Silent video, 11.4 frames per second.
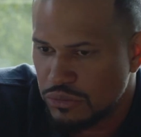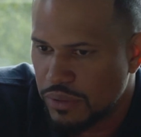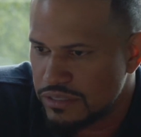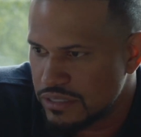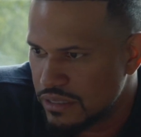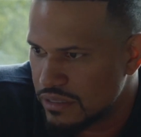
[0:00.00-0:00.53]
to
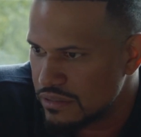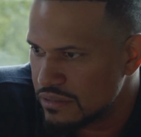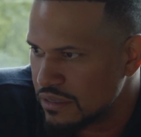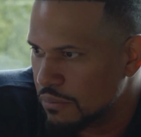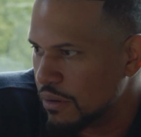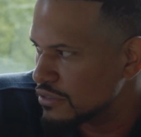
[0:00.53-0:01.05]
my
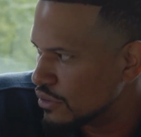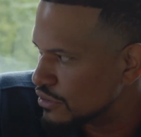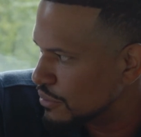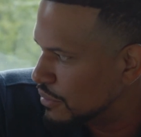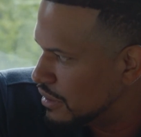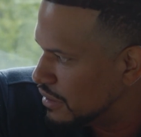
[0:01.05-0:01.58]
son about
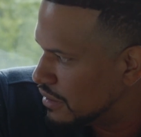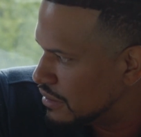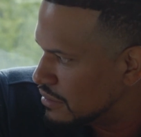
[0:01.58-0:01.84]
social media